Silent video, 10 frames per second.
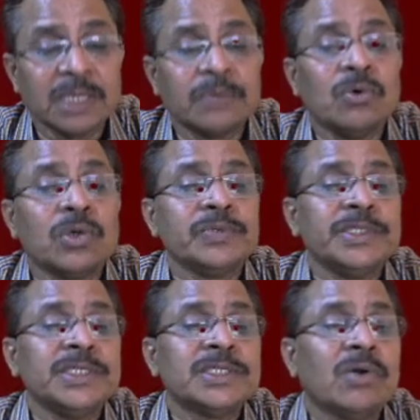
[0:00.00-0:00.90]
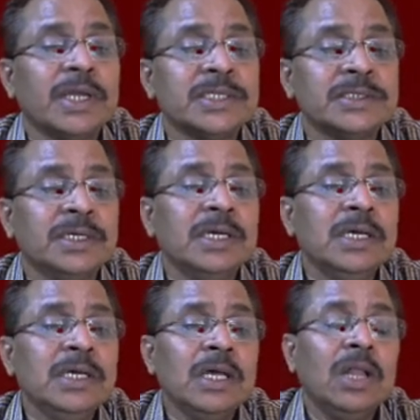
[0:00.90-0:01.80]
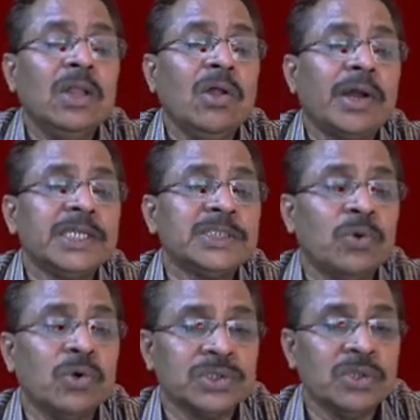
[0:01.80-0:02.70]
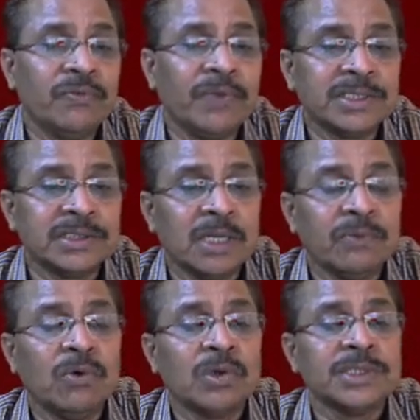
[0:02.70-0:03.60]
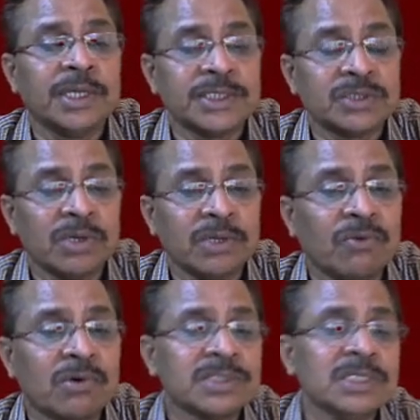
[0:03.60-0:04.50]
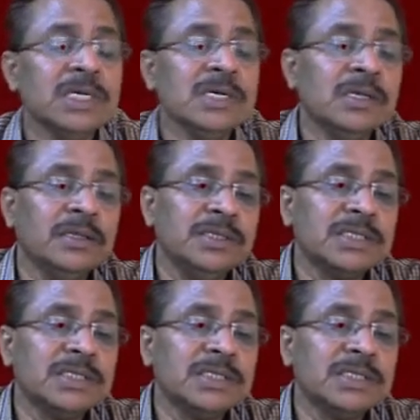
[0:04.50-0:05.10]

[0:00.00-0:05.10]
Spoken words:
force which is called as the Lorentz force. Now frictional force, restoring force, these are